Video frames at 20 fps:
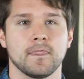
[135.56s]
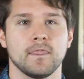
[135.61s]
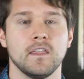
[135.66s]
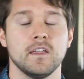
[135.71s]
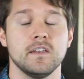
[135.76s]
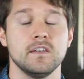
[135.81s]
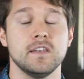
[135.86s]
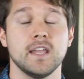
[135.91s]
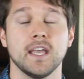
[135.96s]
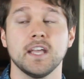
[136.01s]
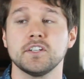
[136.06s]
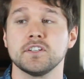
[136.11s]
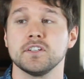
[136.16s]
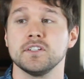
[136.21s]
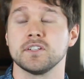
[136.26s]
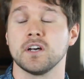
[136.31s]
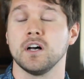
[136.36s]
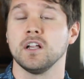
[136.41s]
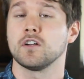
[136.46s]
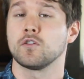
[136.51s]
the
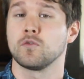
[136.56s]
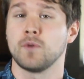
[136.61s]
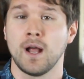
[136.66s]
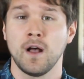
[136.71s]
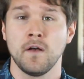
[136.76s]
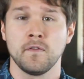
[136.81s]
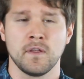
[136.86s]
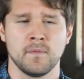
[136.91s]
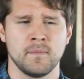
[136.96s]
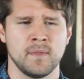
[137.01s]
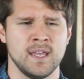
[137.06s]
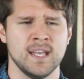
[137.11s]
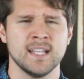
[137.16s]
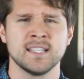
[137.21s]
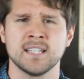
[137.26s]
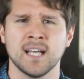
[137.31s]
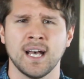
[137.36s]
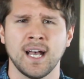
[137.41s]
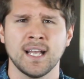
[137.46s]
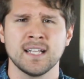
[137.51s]
nations all around them, the
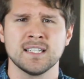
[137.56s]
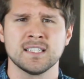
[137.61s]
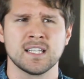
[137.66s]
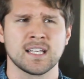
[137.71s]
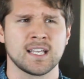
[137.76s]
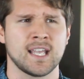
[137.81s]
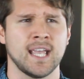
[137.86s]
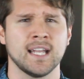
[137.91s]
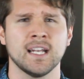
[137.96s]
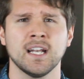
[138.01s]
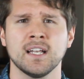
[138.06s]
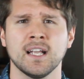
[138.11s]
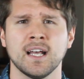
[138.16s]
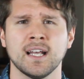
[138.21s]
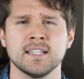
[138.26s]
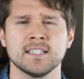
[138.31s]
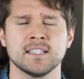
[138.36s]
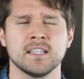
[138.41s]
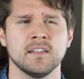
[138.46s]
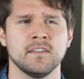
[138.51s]
Hittites, the
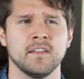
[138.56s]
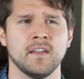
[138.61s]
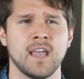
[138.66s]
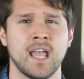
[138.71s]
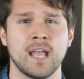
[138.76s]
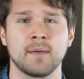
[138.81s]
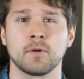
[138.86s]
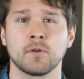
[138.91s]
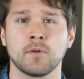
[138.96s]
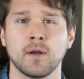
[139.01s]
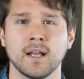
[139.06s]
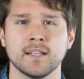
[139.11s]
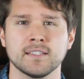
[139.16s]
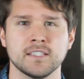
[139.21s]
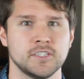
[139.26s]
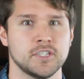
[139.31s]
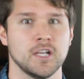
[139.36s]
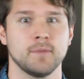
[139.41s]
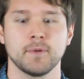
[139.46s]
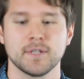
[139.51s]
Canaanites, the Amorites,
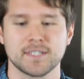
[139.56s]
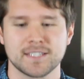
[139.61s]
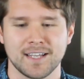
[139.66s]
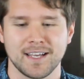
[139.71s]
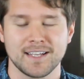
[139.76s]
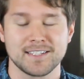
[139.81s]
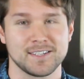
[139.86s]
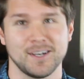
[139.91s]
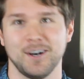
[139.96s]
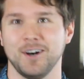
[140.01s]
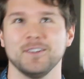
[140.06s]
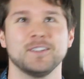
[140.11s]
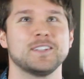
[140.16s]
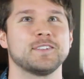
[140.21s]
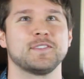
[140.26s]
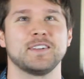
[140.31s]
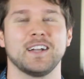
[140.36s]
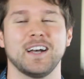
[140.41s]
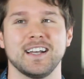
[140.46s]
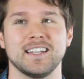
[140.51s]
the Jebusites, all the
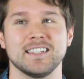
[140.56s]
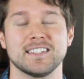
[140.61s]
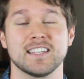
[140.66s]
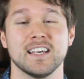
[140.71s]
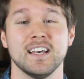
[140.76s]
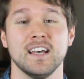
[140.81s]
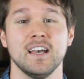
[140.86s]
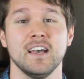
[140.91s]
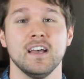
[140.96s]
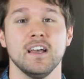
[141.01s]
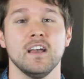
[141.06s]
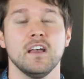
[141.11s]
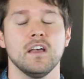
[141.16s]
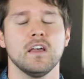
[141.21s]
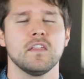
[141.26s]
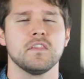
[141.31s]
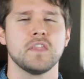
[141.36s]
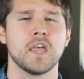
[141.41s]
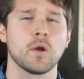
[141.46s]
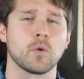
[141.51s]
different ites,
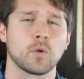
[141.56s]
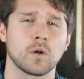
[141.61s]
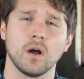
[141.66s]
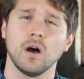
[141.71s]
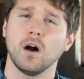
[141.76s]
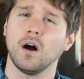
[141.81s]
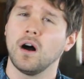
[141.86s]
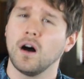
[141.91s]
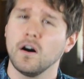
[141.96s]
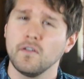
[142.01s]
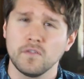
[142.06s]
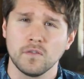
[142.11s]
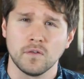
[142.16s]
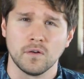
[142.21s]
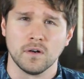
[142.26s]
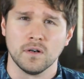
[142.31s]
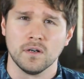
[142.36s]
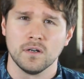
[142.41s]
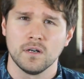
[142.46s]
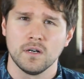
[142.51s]
they were
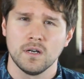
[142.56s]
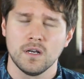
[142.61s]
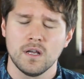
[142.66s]
awful.